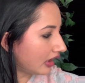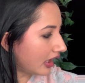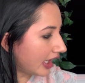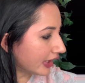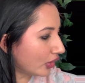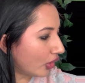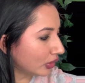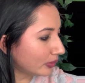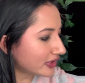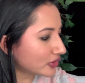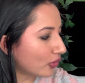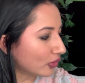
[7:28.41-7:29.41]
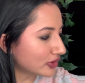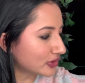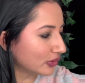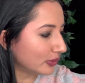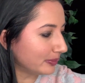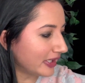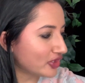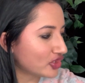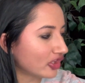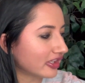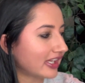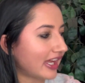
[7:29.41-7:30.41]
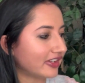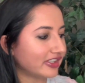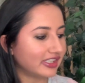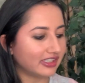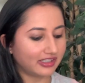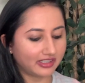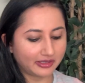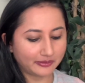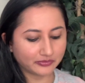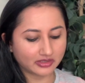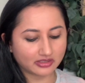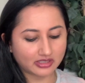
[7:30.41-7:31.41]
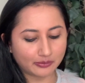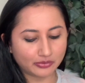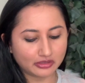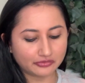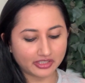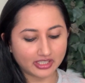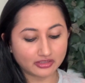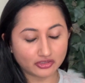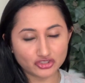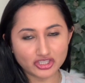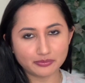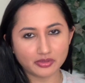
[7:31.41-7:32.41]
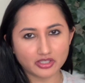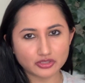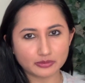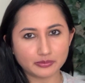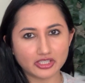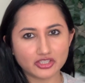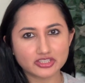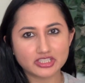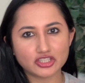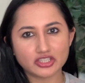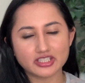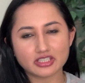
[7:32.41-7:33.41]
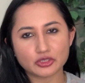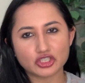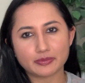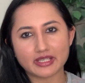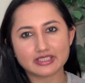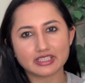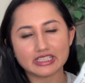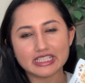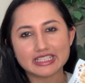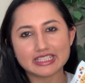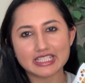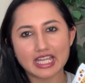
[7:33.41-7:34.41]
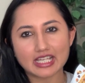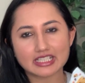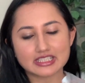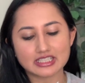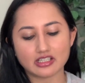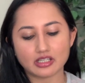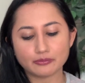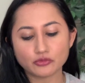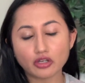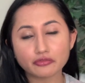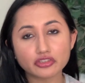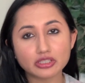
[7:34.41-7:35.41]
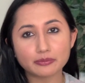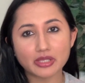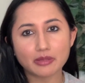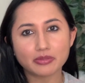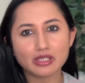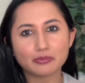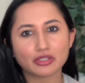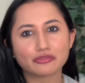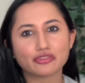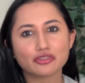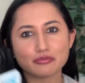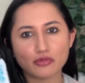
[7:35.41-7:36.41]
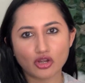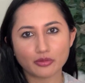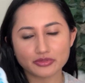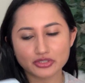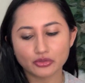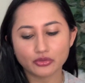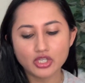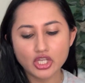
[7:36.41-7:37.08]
I always also make sure to carry a couple of energy bars with me because so these are just basically snacks, not for the baby, but for mom. So